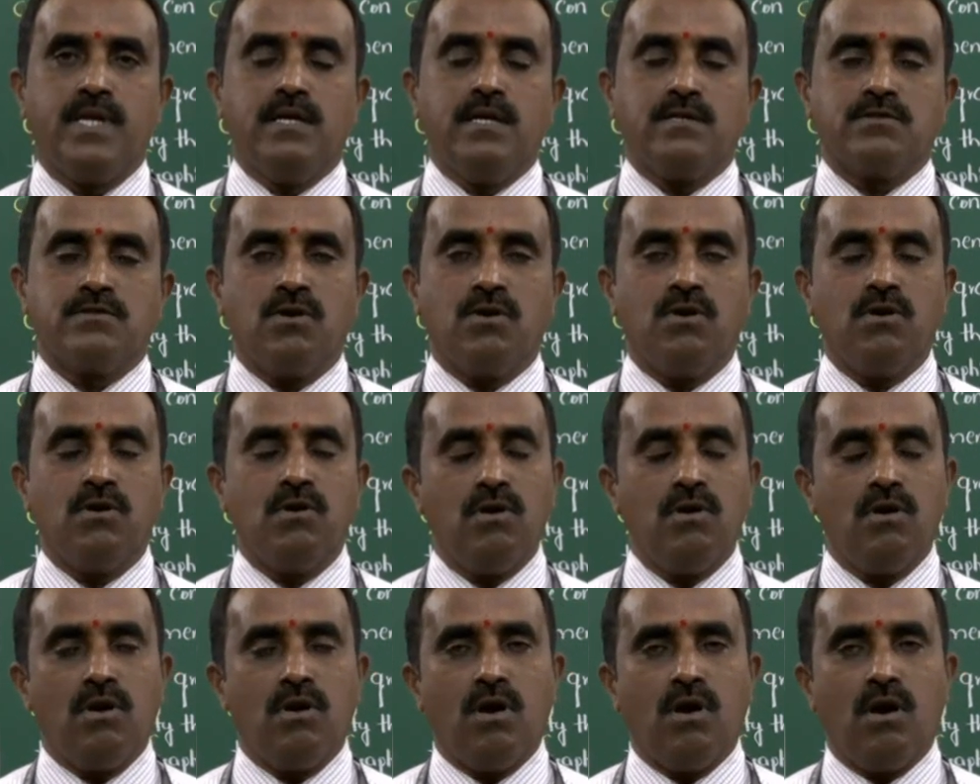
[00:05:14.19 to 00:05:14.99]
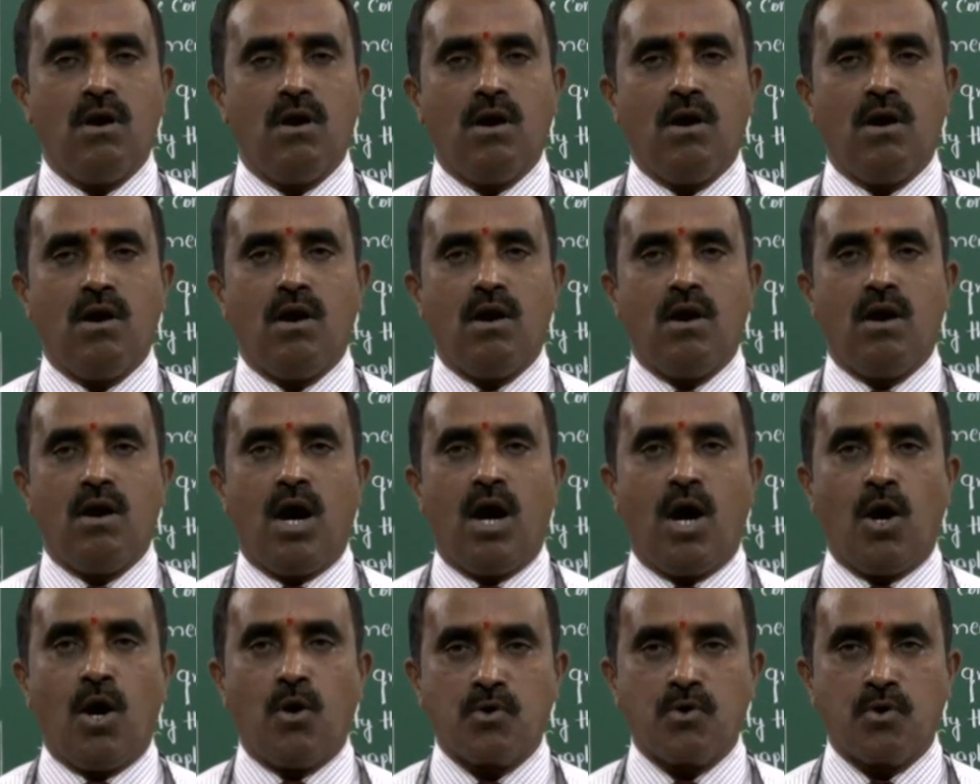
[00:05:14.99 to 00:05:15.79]
So
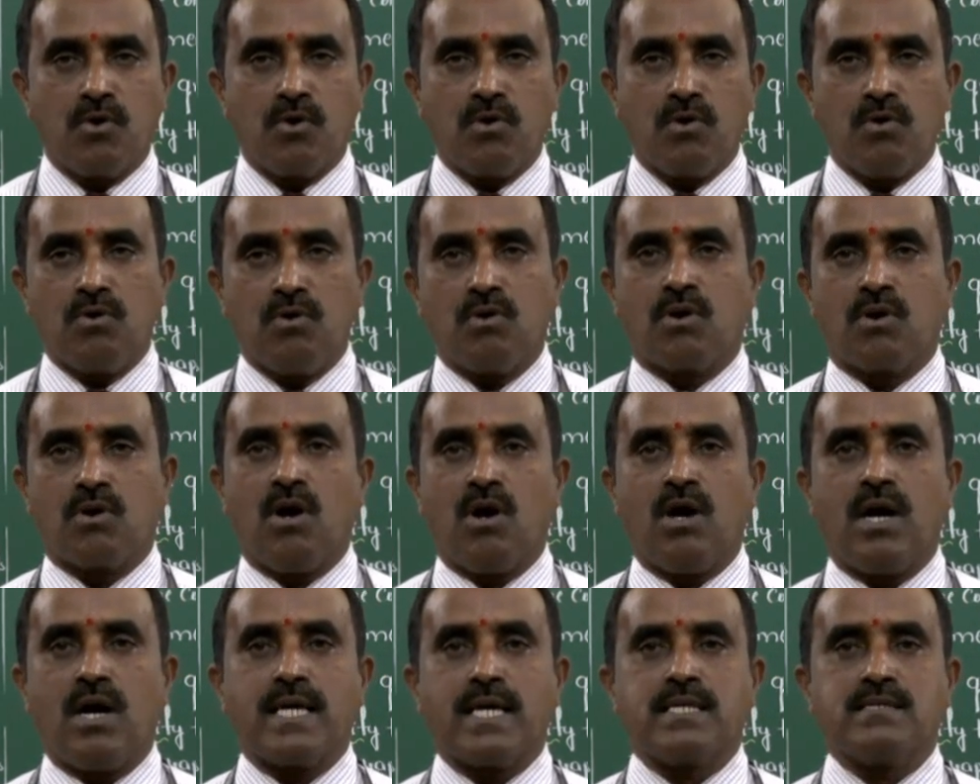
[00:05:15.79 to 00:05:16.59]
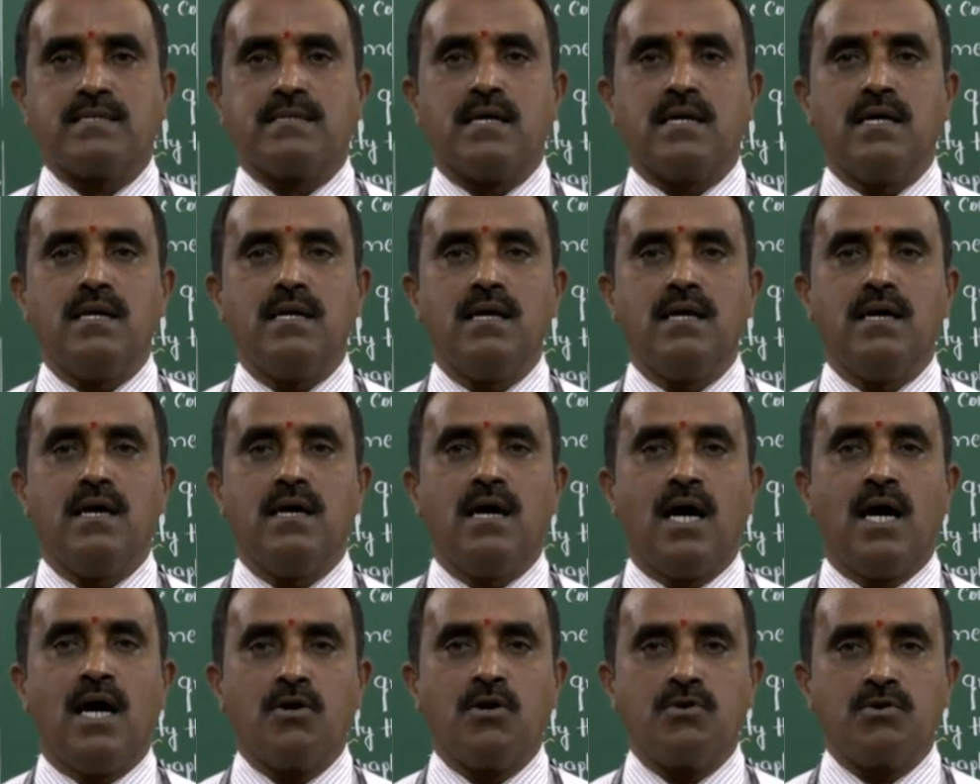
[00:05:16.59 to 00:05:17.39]
how to draw hexagon,
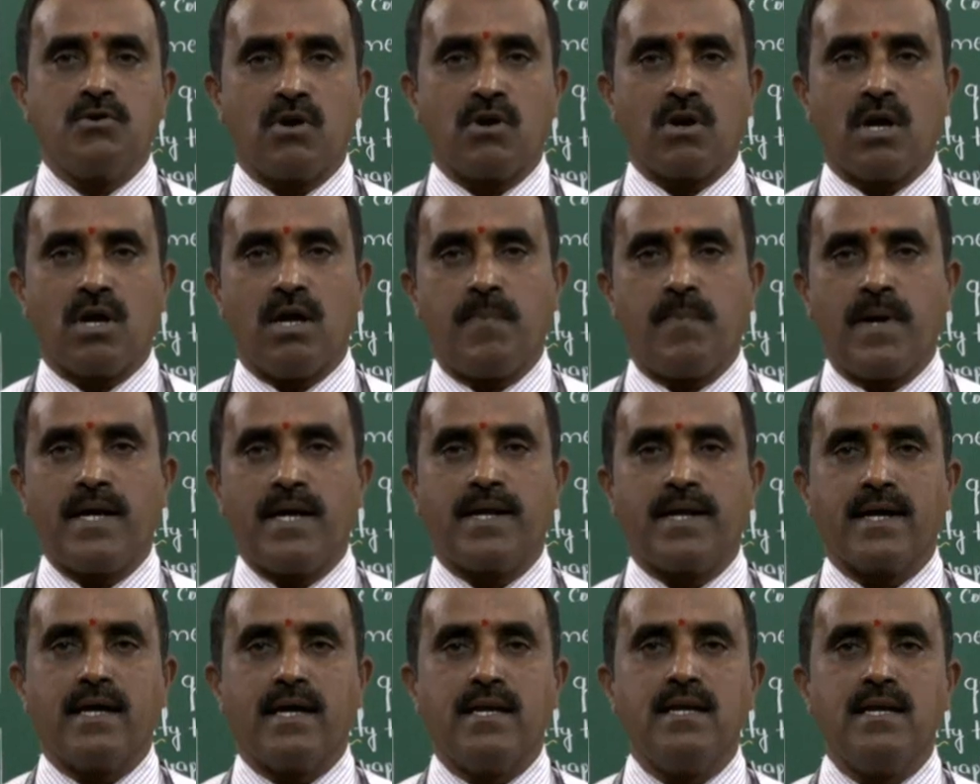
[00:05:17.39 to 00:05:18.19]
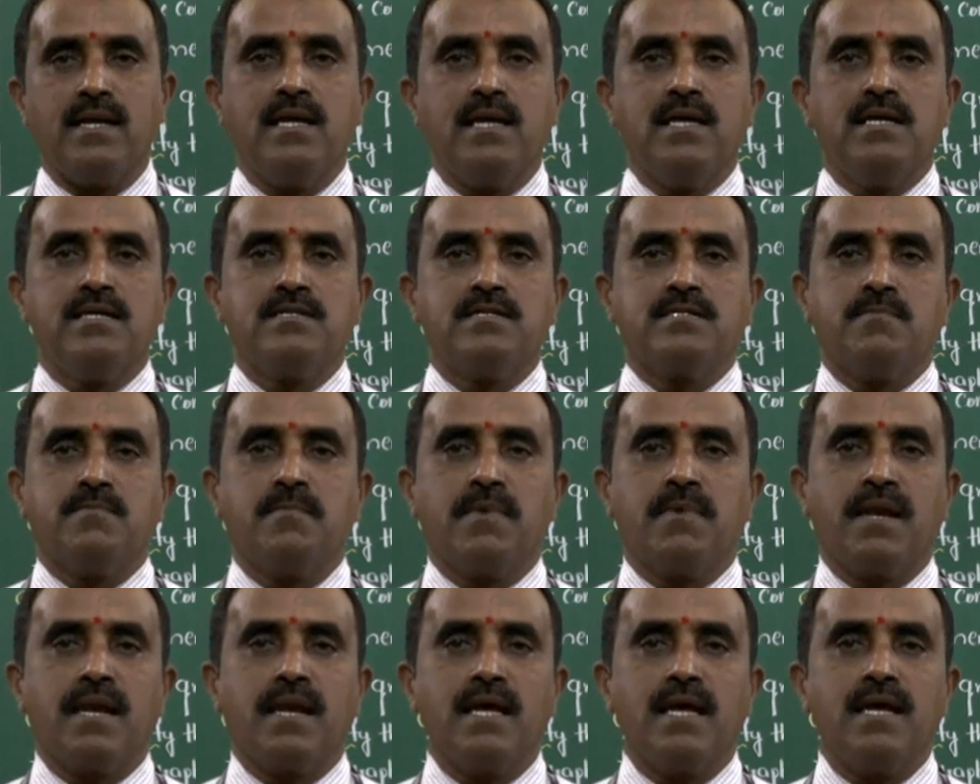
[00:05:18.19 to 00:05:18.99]
how to draw a pentagon,
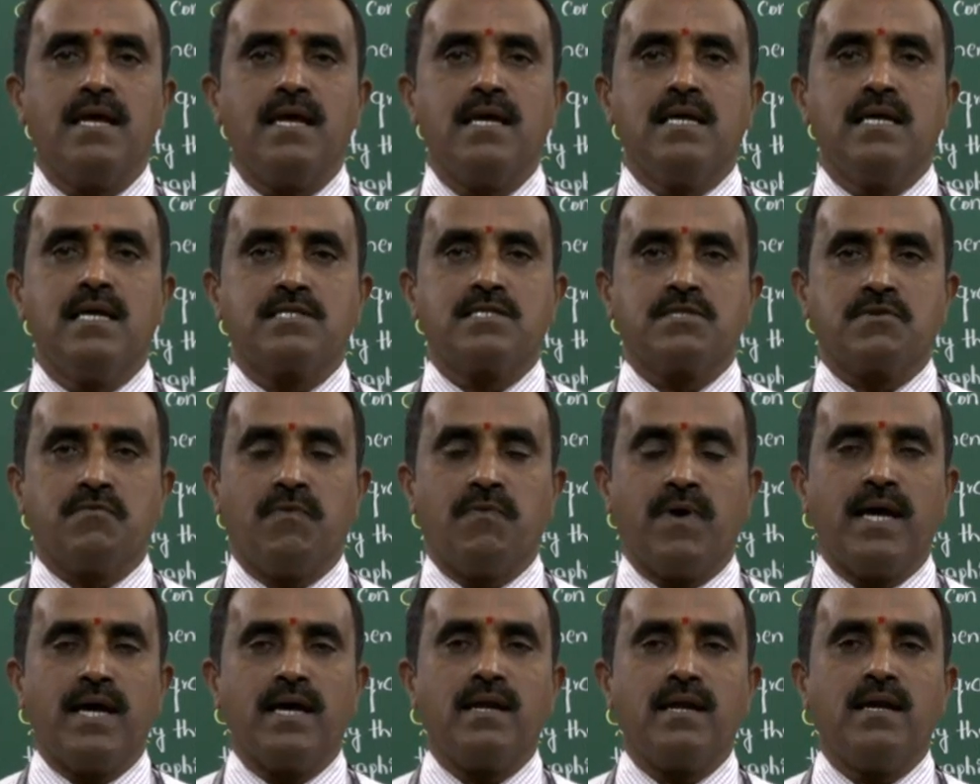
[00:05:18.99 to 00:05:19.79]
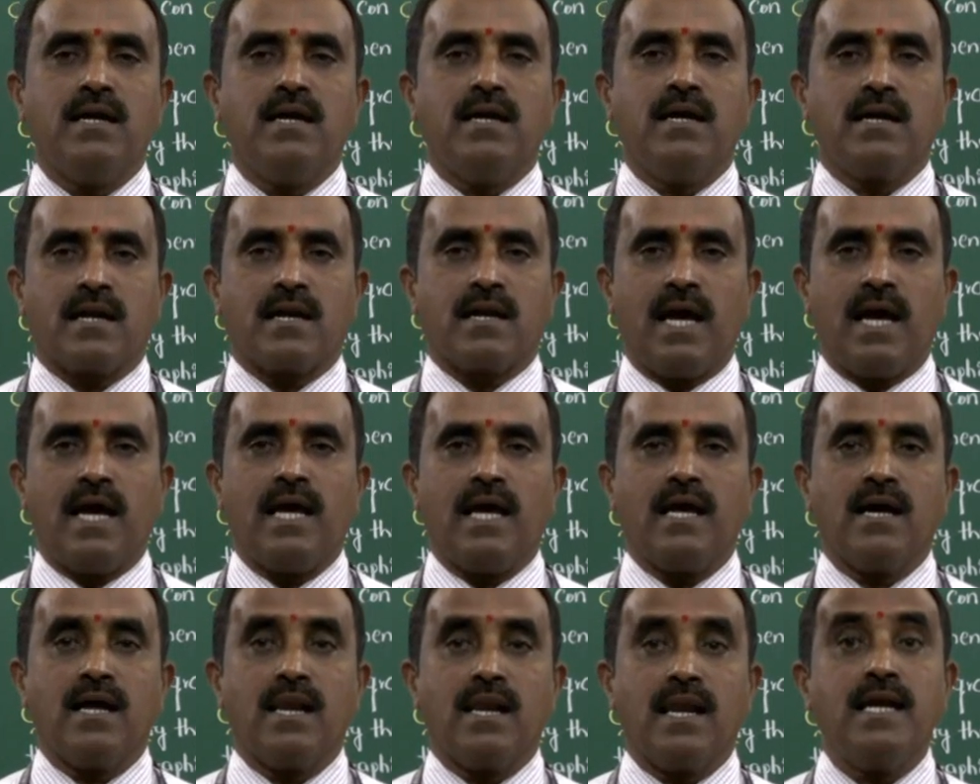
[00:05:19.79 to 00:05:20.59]
similarly square,
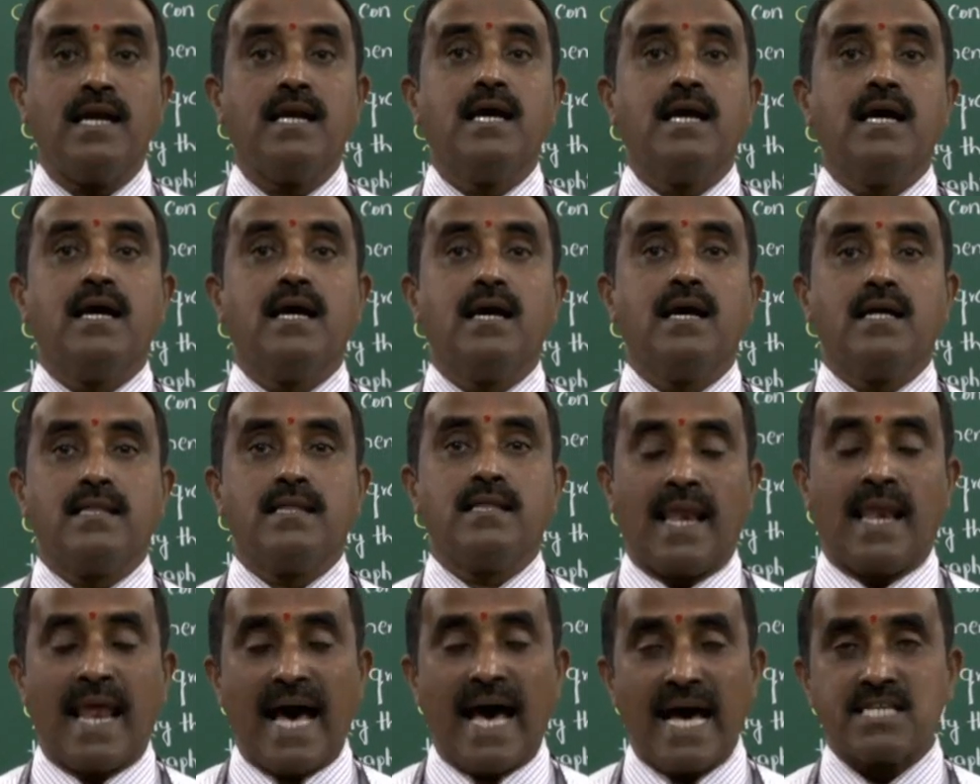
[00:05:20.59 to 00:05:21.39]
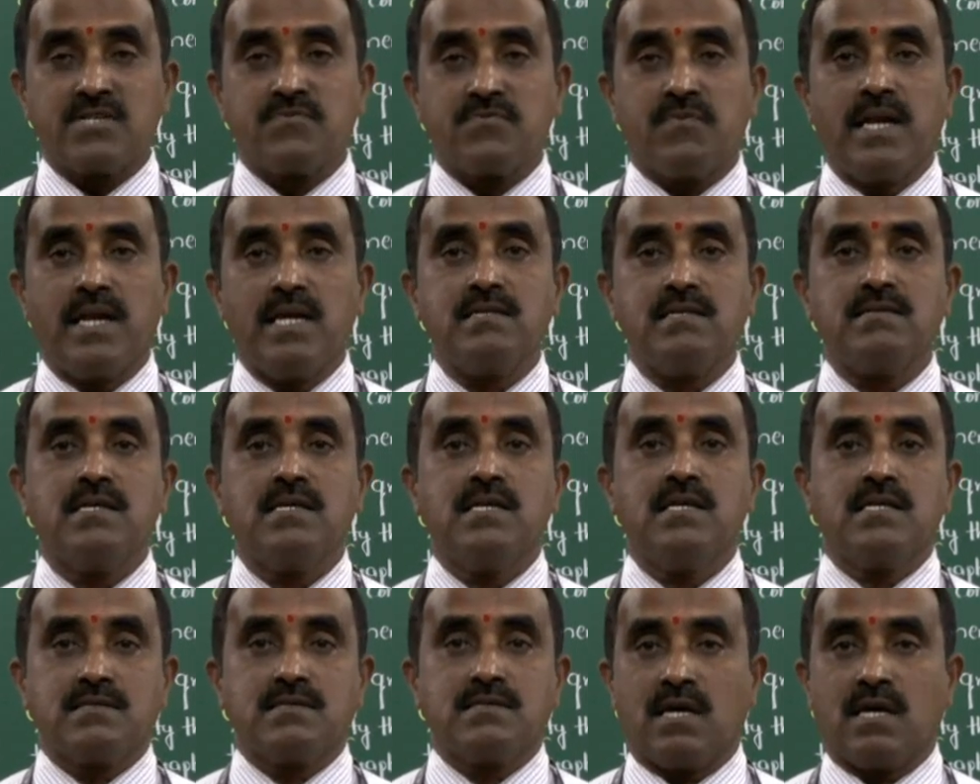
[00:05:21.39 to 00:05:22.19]
triangle and the last one is
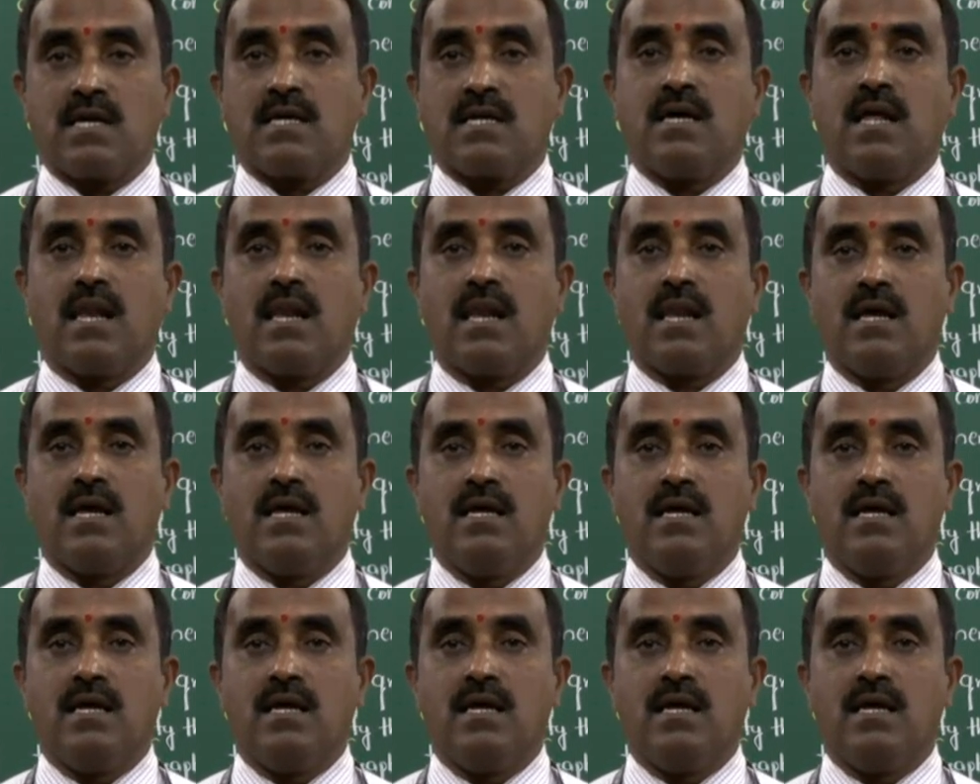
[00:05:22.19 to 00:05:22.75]
circle.